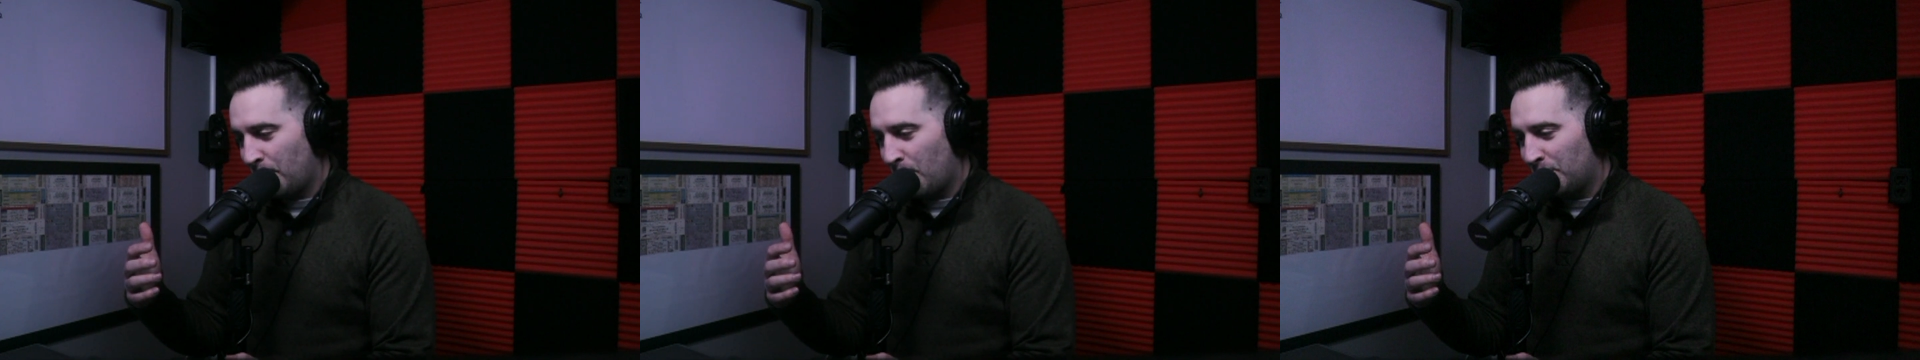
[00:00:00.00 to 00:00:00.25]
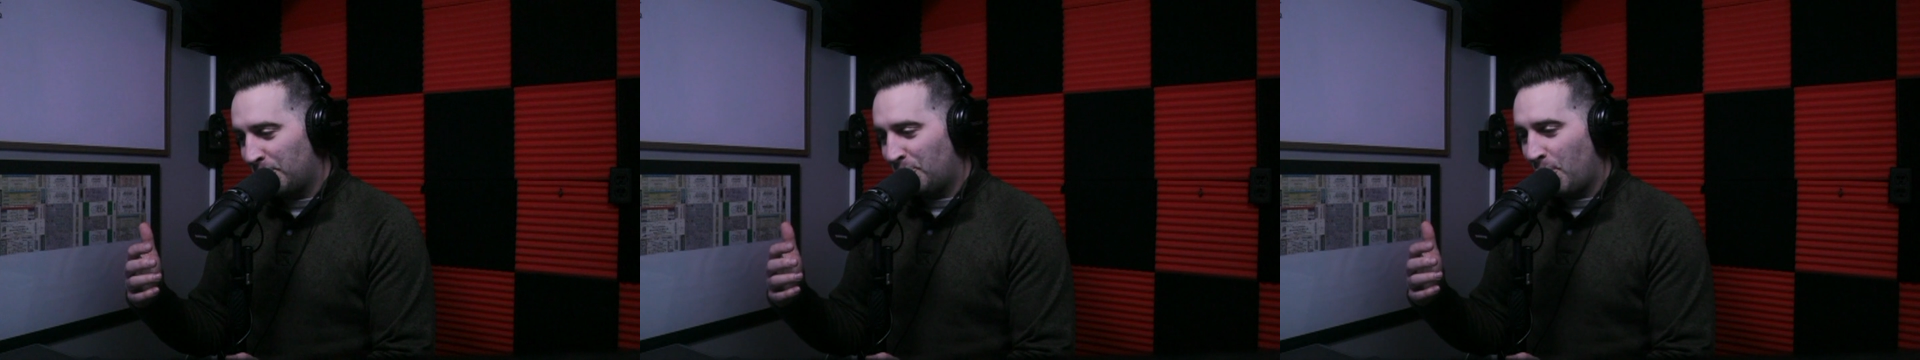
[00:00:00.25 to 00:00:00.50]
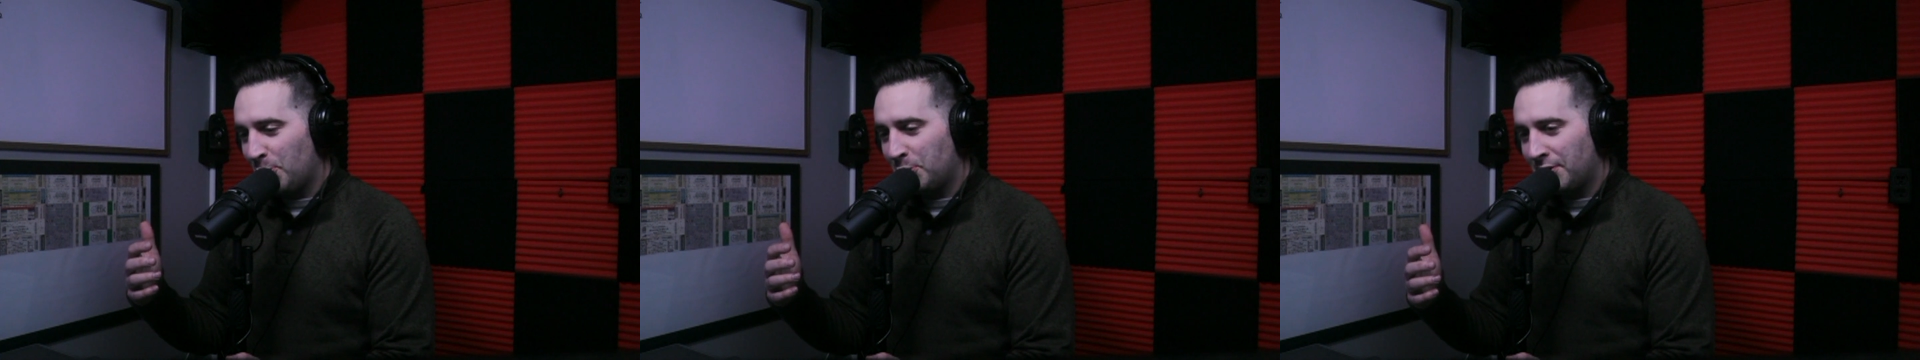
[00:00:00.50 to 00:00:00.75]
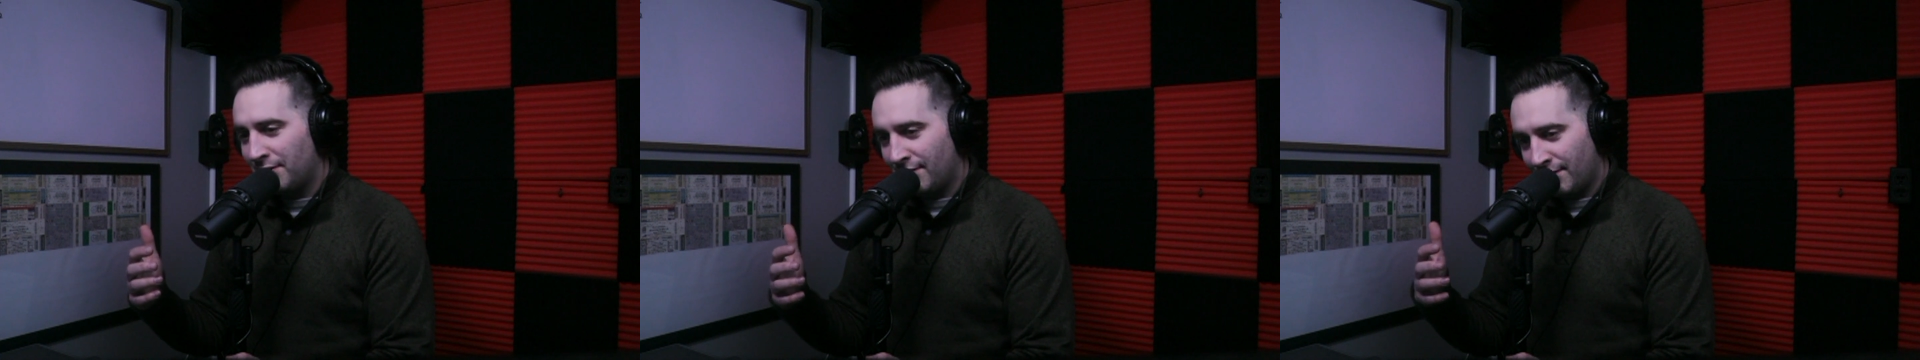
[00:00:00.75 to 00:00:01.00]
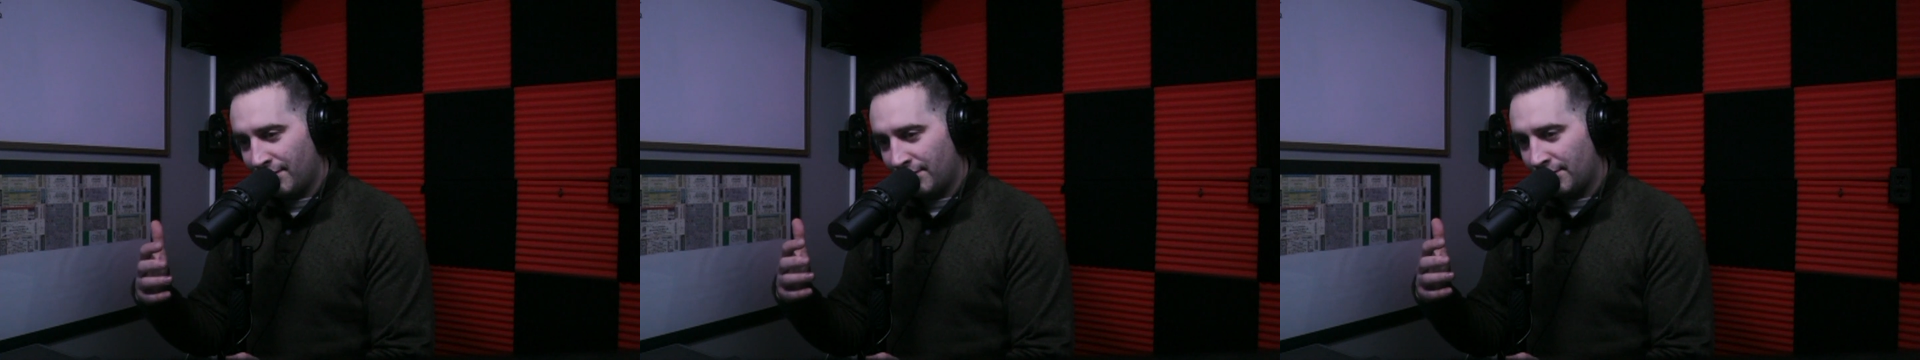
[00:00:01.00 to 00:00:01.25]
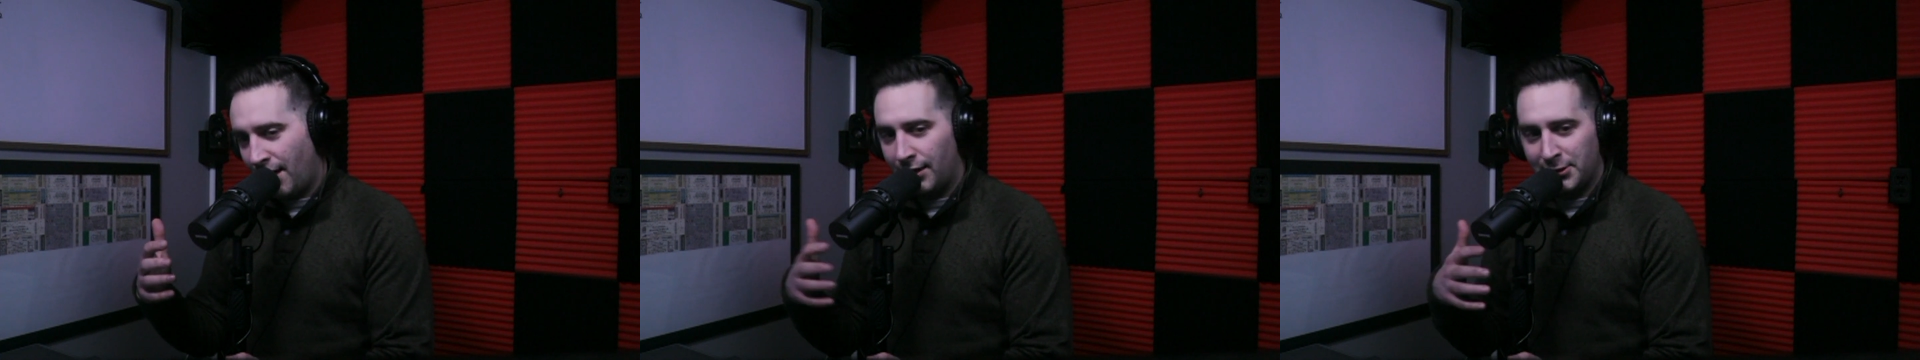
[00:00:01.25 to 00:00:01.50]
throat
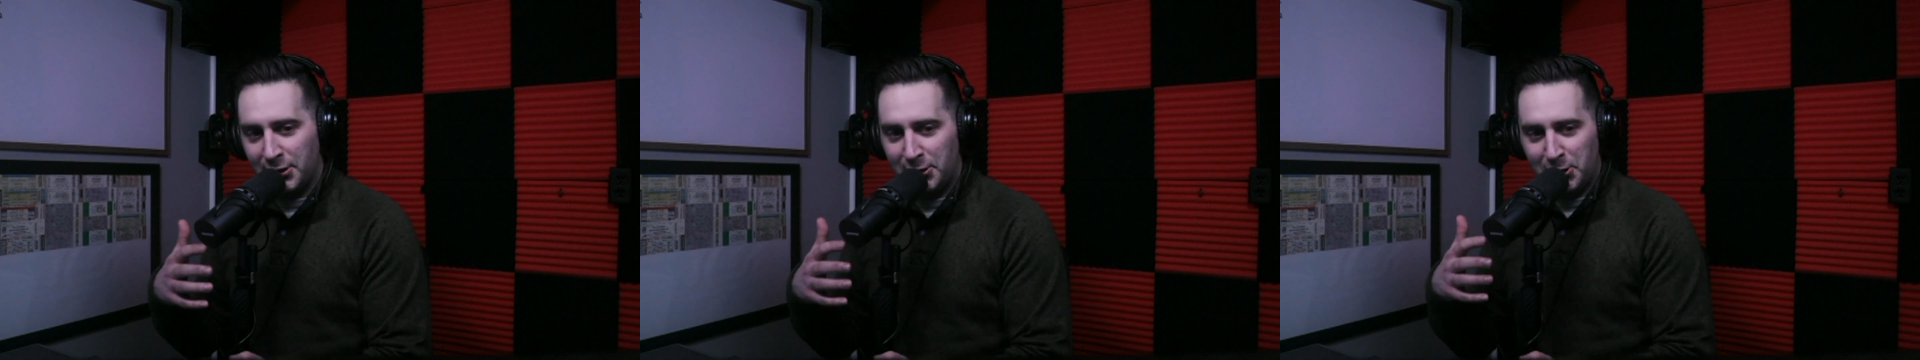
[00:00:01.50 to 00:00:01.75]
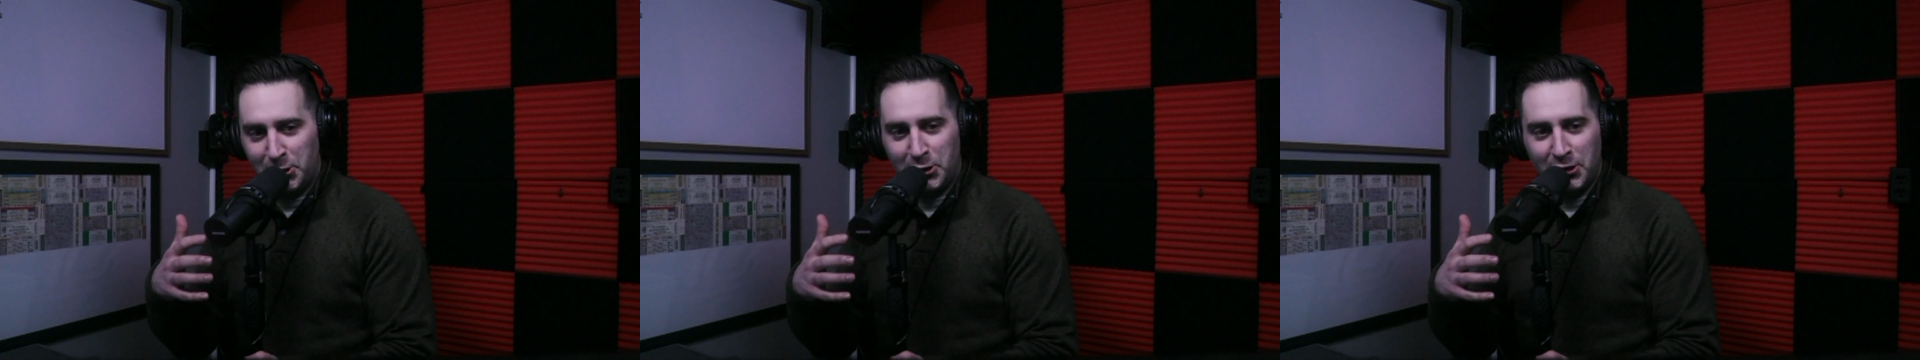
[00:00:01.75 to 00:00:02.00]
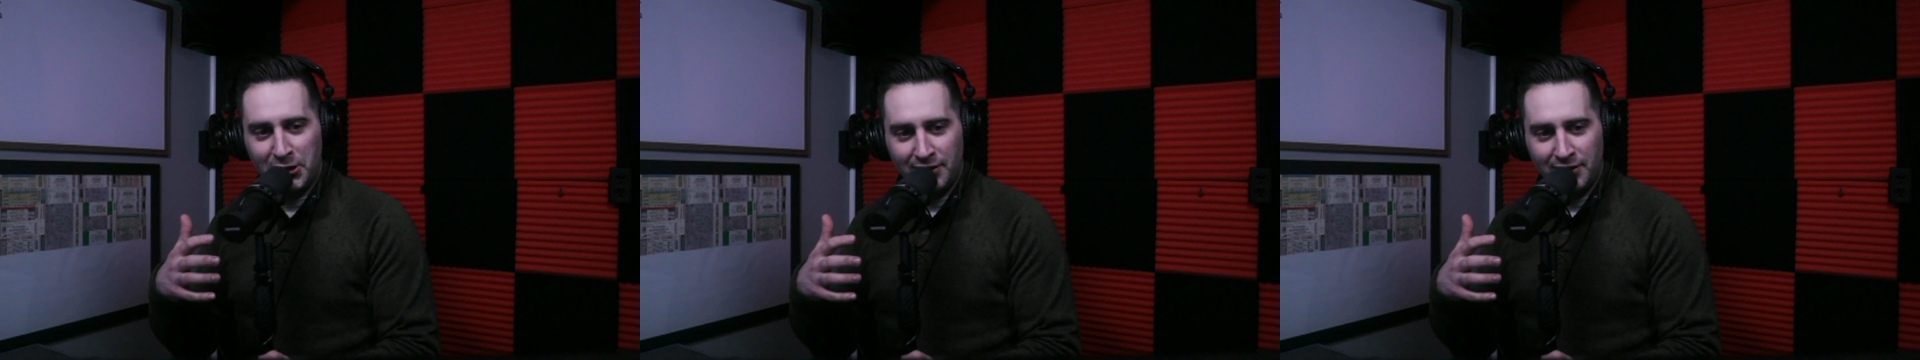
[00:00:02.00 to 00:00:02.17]
lozenge.